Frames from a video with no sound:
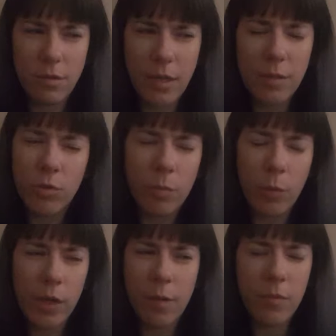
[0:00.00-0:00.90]
I didn't want to
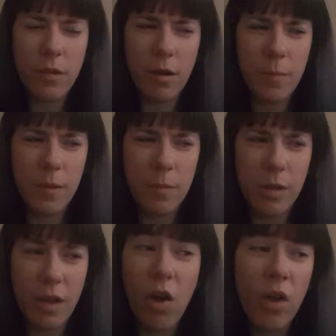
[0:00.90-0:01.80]
bring up therapy and
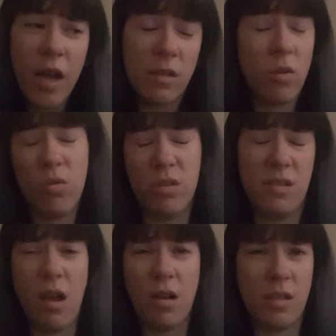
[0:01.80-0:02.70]
be like, oh yeah, it totally
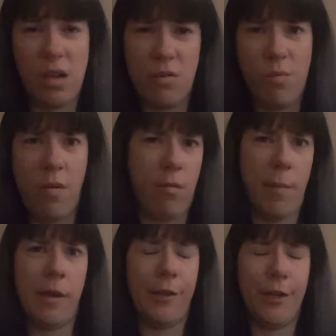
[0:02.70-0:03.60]
sucks. Like, I don't
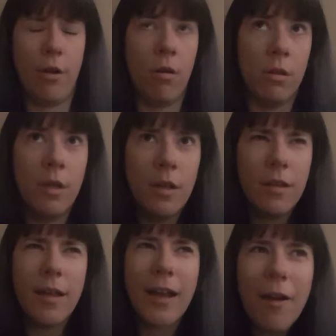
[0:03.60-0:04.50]
recommend it at all.
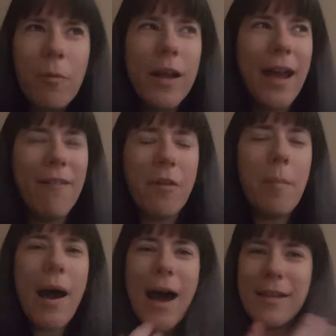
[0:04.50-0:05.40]
Like, I want to have a
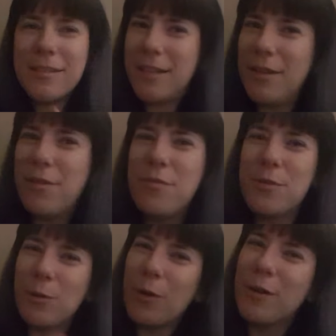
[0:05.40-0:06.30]
positive
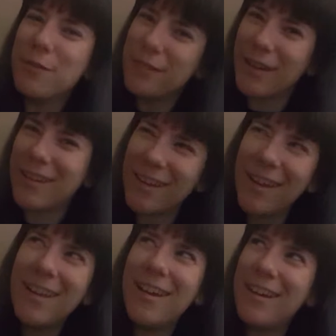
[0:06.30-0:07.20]
sort of like,
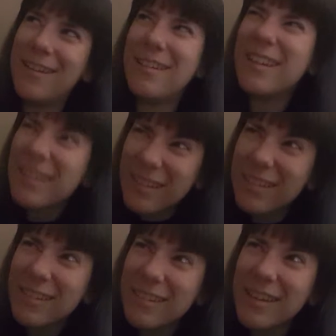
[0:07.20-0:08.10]

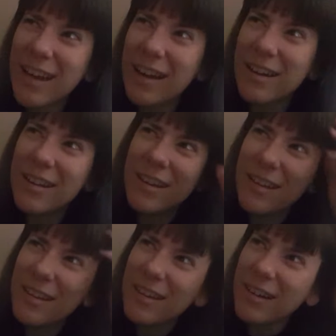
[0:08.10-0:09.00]
yeah,
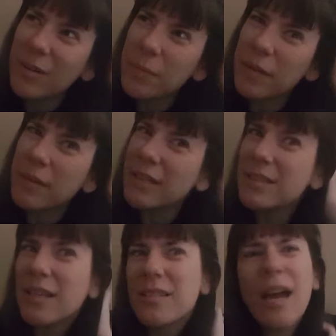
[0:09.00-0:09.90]
I hope that makes
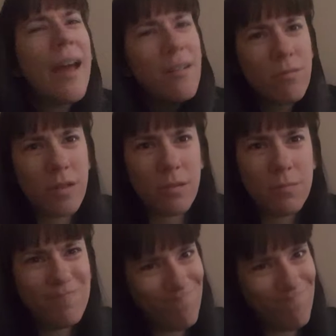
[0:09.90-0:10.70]
sense. I don't know.